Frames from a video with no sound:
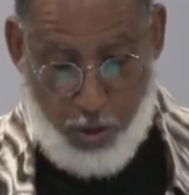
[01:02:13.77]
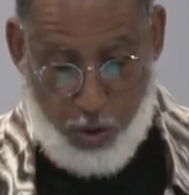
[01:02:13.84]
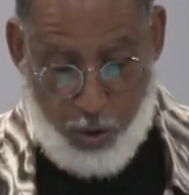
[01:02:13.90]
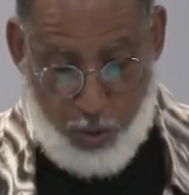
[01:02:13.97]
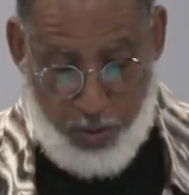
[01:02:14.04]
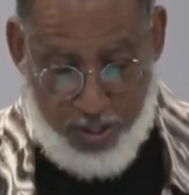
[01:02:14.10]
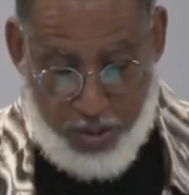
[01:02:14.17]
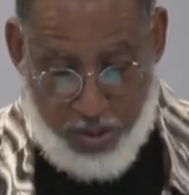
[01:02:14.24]

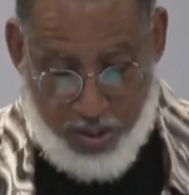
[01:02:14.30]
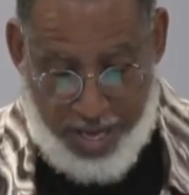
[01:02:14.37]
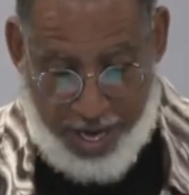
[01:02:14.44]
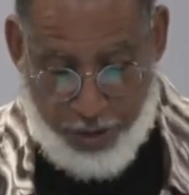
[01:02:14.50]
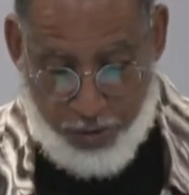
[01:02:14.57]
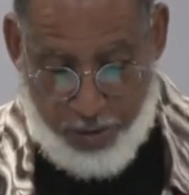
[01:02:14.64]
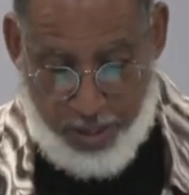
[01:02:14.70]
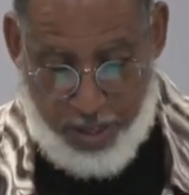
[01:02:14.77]
who is
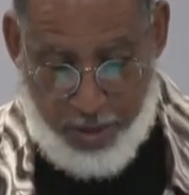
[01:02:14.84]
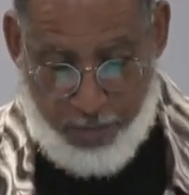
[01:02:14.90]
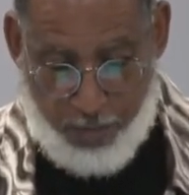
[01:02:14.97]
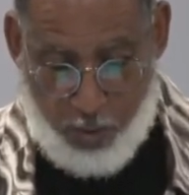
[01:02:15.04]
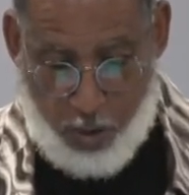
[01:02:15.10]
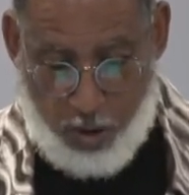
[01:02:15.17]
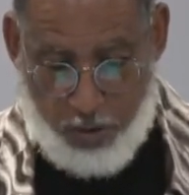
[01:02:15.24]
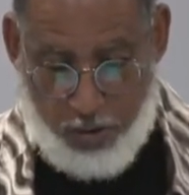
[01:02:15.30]
sexually
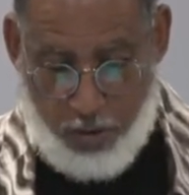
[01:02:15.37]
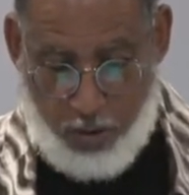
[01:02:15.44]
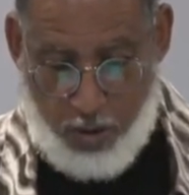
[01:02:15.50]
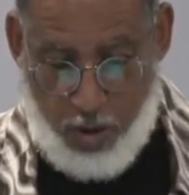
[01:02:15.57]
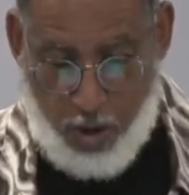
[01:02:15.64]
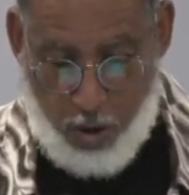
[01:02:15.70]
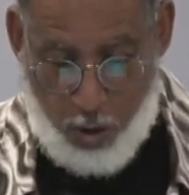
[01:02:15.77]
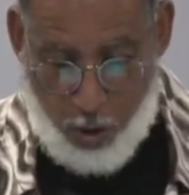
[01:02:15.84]

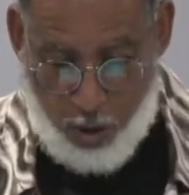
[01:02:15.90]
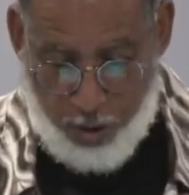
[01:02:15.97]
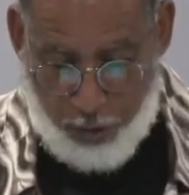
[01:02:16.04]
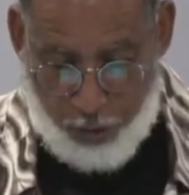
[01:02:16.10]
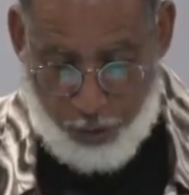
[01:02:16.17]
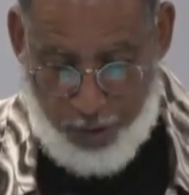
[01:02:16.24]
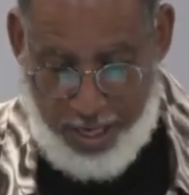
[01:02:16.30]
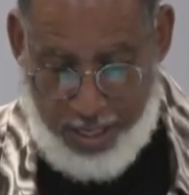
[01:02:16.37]
immoral or
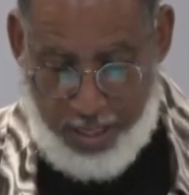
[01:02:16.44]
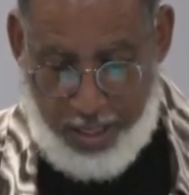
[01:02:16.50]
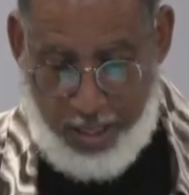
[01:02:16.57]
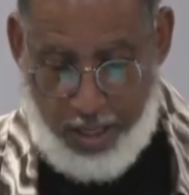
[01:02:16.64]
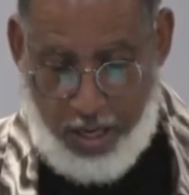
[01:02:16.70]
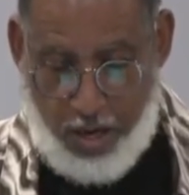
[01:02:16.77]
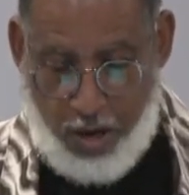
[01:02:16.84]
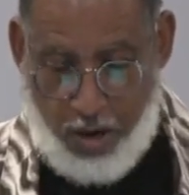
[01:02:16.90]

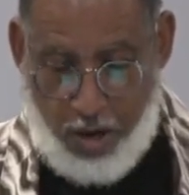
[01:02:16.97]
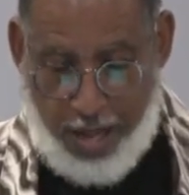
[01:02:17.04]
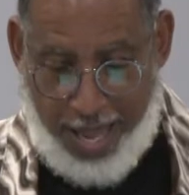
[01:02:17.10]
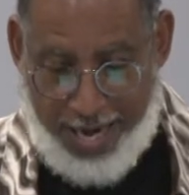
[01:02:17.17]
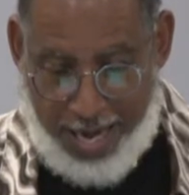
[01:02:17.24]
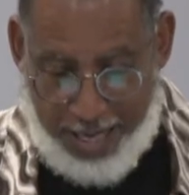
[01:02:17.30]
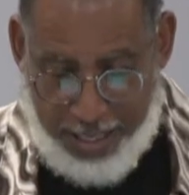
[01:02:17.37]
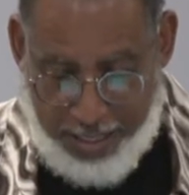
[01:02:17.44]
greedy
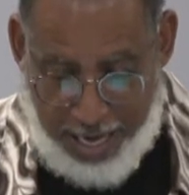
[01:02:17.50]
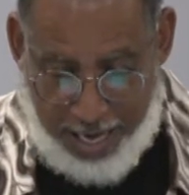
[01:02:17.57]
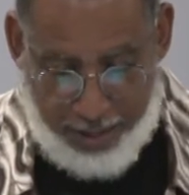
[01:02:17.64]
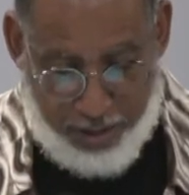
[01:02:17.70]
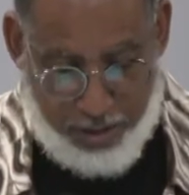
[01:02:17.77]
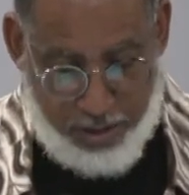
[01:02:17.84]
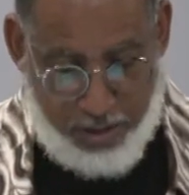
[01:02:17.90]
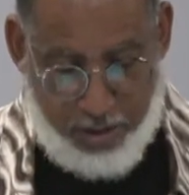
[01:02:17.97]
an
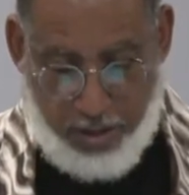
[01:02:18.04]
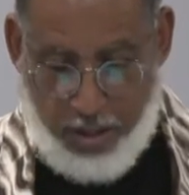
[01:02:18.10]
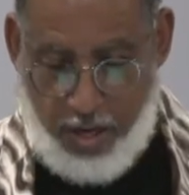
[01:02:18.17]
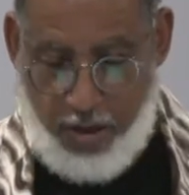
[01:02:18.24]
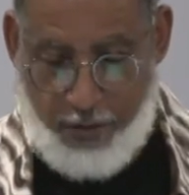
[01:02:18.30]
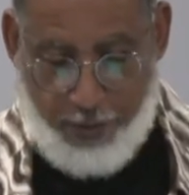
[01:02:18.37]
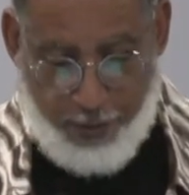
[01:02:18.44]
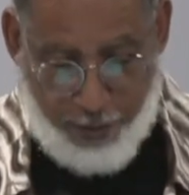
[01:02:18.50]
idolater,
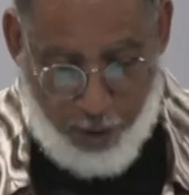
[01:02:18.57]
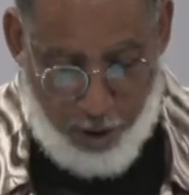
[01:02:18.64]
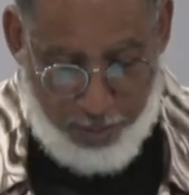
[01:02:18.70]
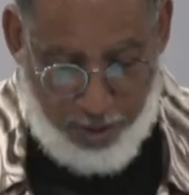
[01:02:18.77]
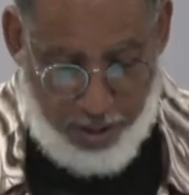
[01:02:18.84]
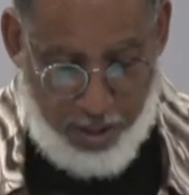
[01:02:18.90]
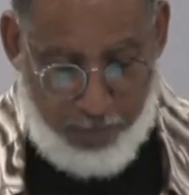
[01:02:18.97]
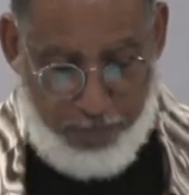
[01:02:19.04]

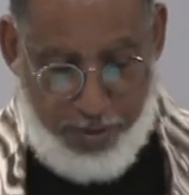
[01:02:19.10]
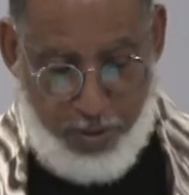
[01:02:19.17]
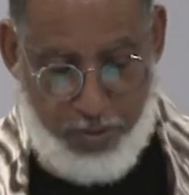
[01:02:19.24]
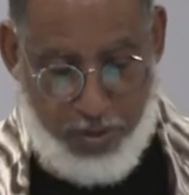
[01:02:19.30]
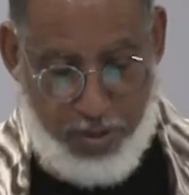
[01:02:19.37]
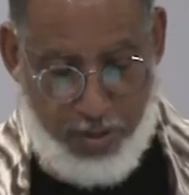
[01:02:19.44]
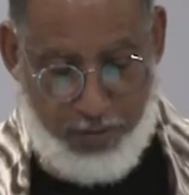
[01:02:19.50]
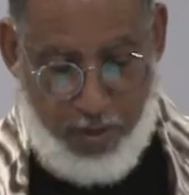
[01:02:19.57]
verbally
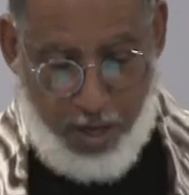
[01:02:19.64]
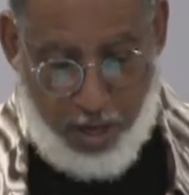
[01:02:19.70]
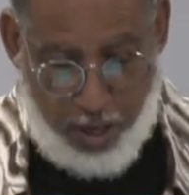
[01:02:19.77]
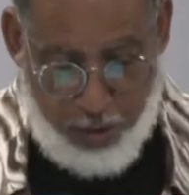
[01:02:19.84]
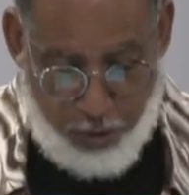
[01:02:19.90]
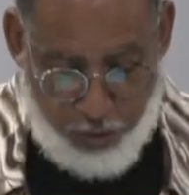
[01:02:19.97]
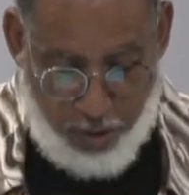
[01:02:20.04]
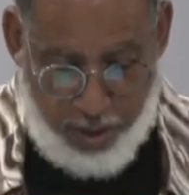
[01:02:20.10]
abusive, a
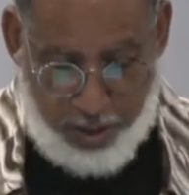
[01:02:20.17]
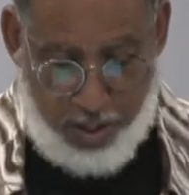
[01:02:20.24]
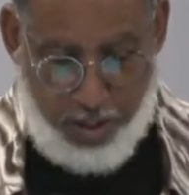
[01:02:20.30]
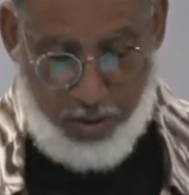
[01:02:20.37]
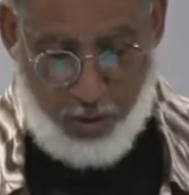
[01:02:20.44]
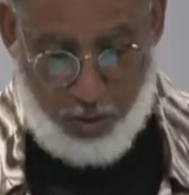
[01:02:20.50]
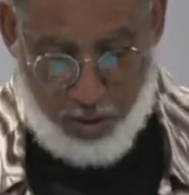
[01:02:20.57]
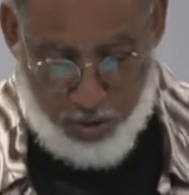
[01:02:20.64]

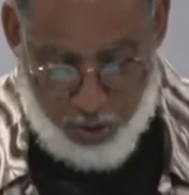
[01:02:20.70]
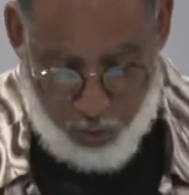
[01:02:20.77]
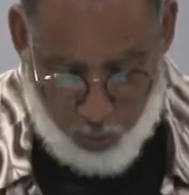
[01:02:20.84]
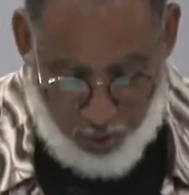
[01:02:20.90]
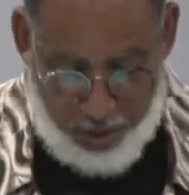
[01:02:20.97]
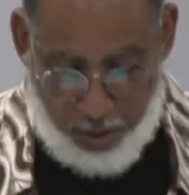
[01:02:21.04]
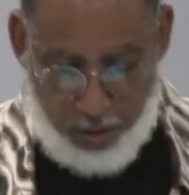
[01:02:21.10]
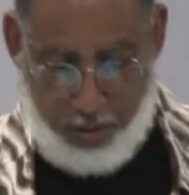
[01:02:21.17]
drunkard, or a
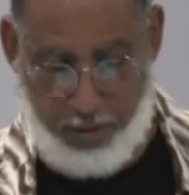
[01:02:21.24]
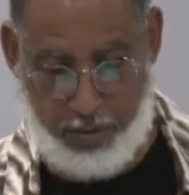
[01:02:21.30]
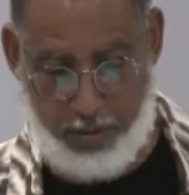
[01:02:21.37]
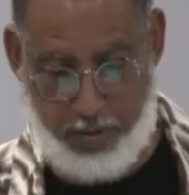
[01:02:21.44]
swindler.